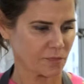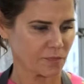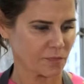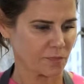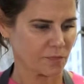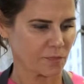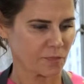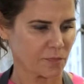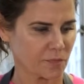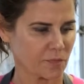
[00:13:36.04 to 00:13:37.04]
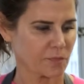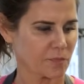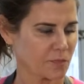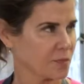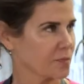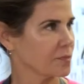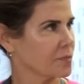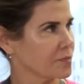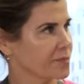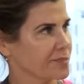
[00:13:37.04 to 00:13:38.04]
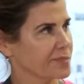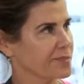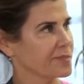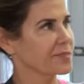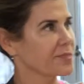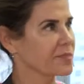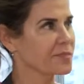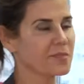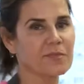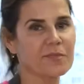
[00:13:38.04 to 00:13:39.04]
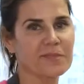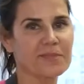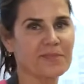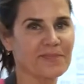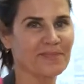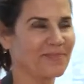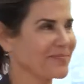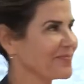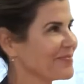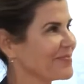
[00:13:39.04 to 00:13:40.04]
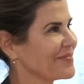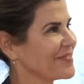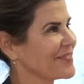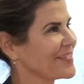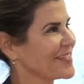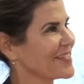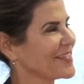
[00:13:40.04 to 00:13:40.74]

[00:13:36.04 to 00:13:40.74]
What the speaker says: The person shown says nothing.